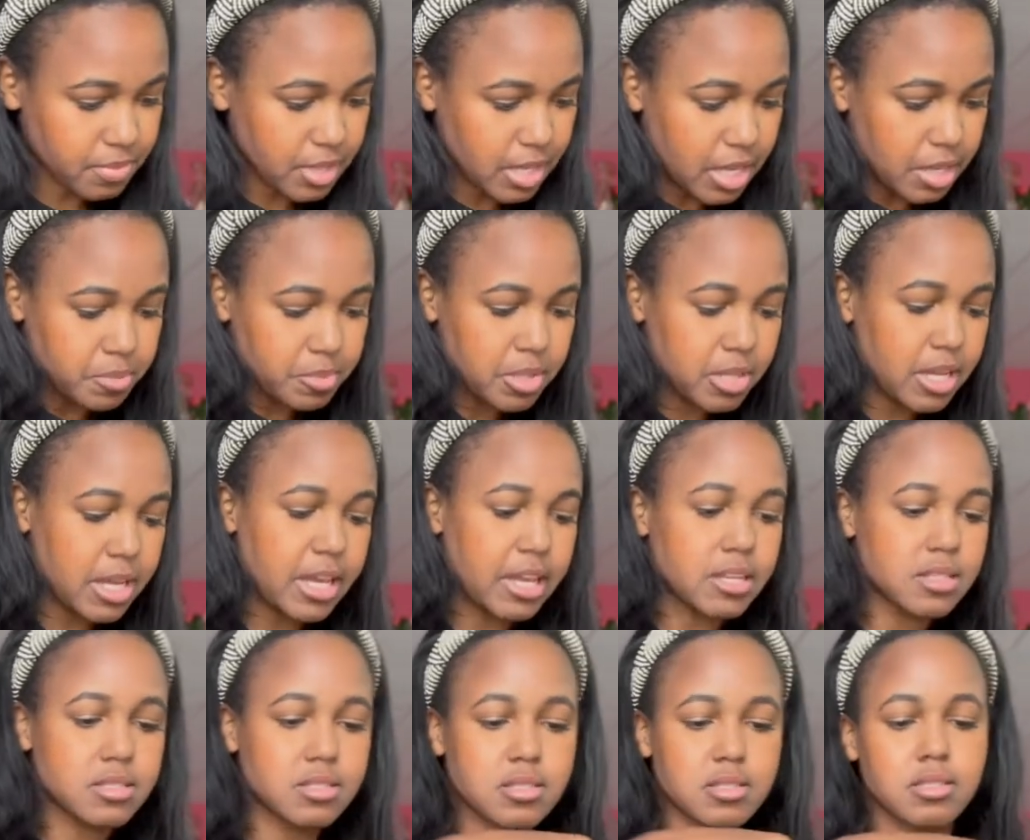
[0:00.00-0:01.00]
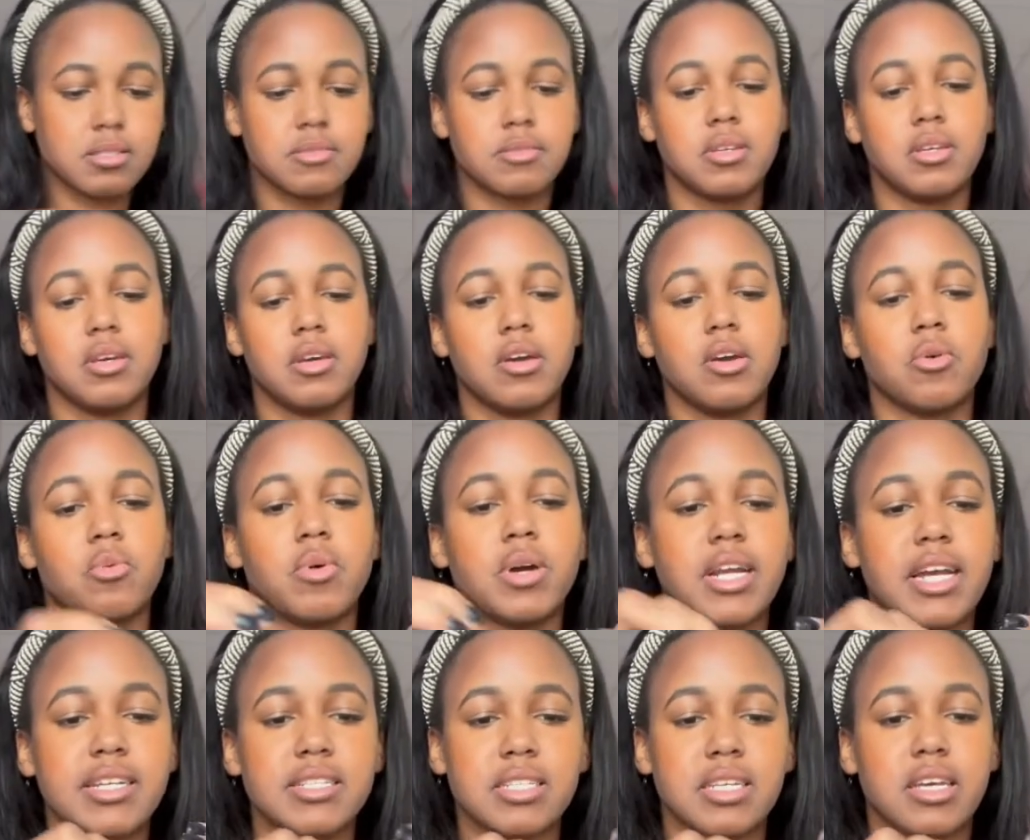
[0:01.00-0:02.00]
in place, one
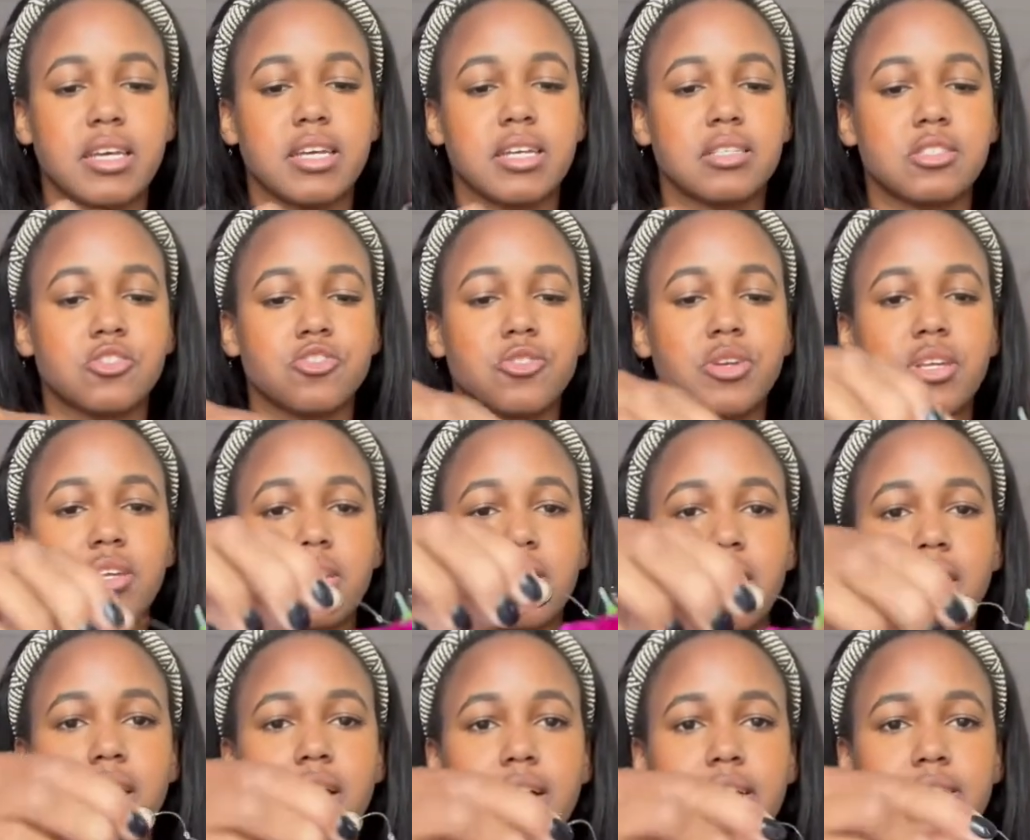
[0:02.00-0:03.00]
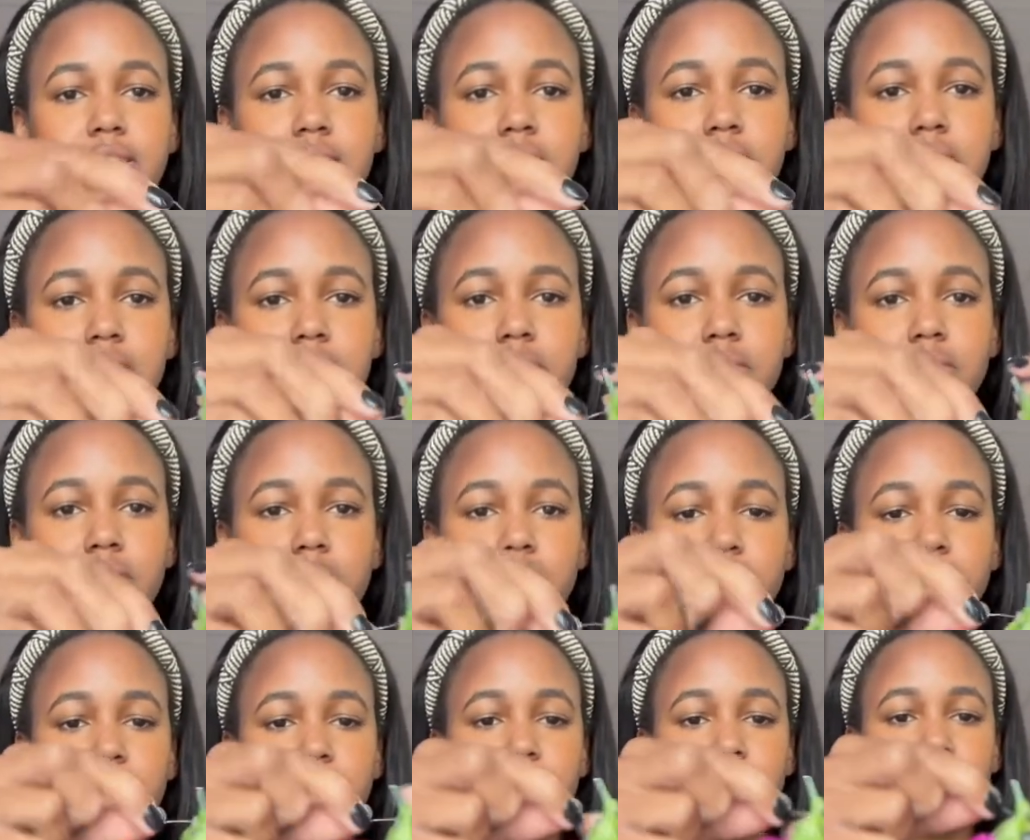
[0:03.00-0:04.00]
idea is you can knot
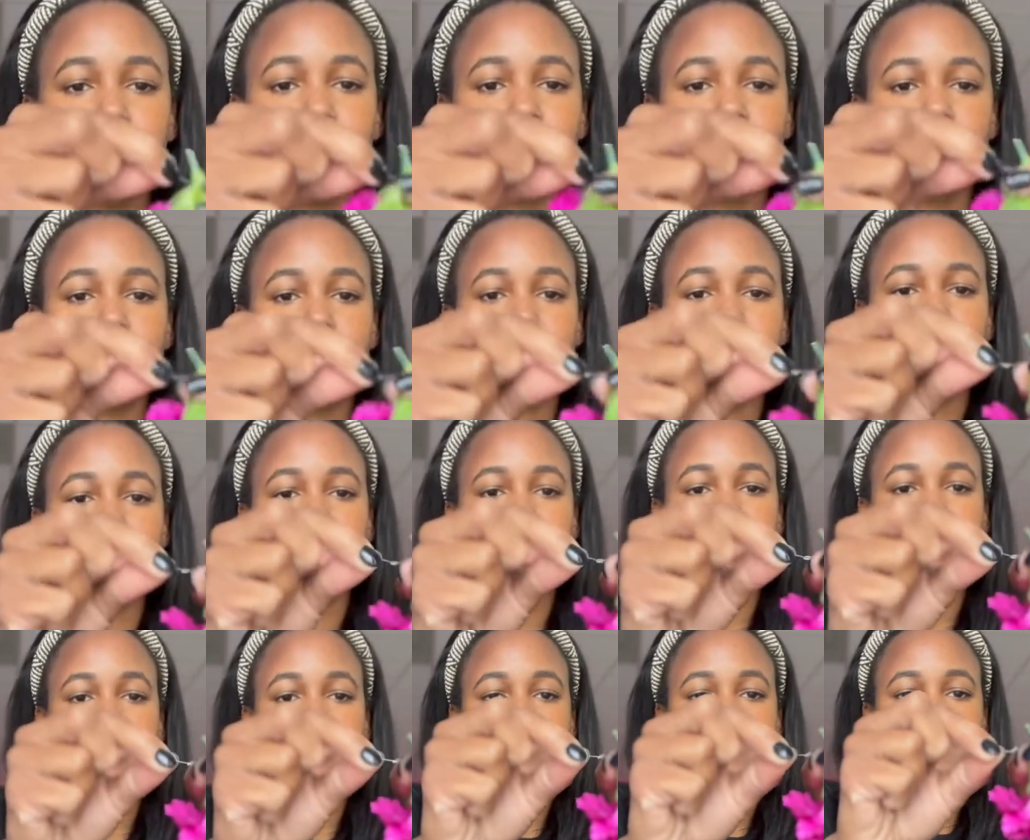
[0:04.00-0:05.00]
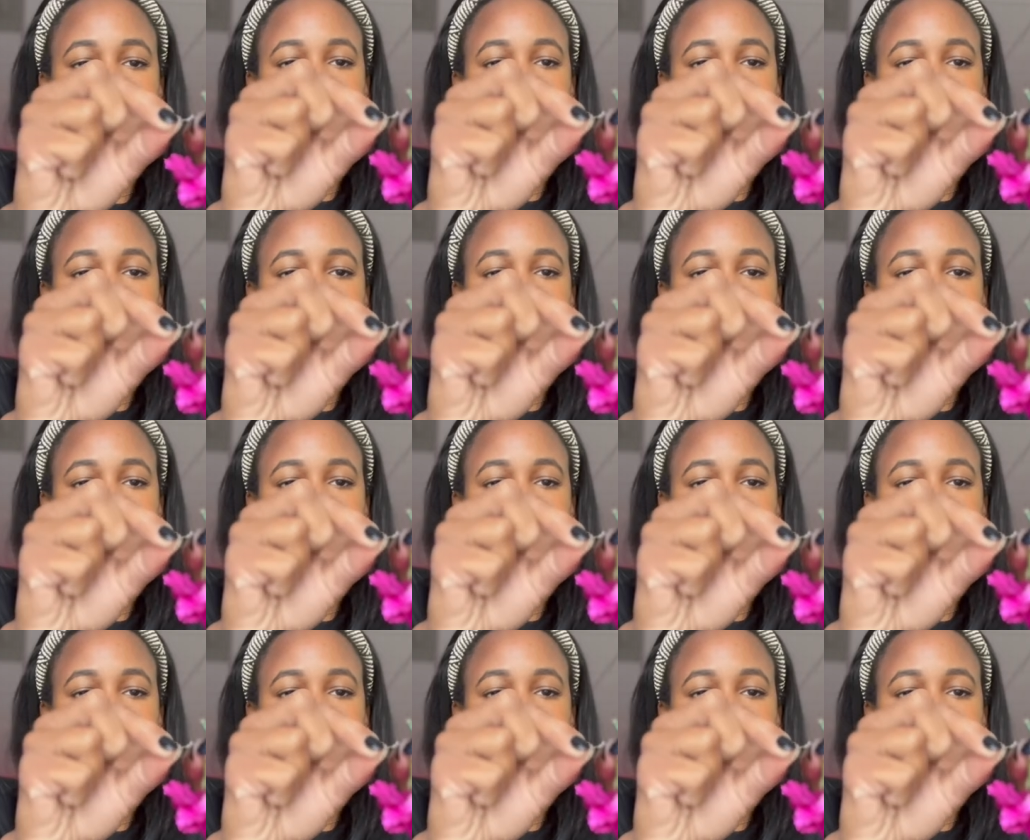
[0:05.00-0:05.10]
where the fishing line